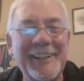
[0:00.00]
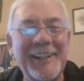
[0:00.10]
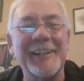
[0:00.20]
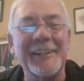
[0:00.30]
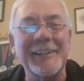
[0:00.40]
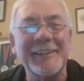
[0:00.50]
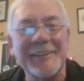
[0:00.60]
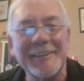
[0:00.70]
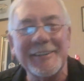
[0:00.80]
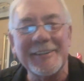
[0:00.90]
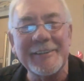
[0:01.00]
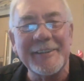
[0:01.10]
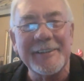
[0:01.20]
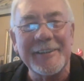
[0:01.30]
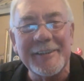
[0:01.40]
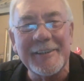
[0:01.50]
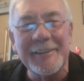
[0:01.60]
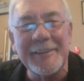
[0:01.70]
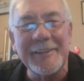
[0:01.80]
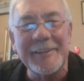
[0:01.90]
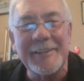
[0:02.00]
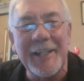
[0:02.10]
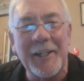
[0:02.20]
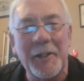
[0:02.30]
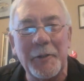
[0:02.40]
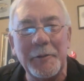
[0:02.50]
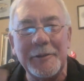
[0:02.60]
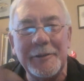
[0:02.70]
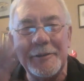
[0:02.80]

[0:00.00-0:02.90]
All right. Say hello.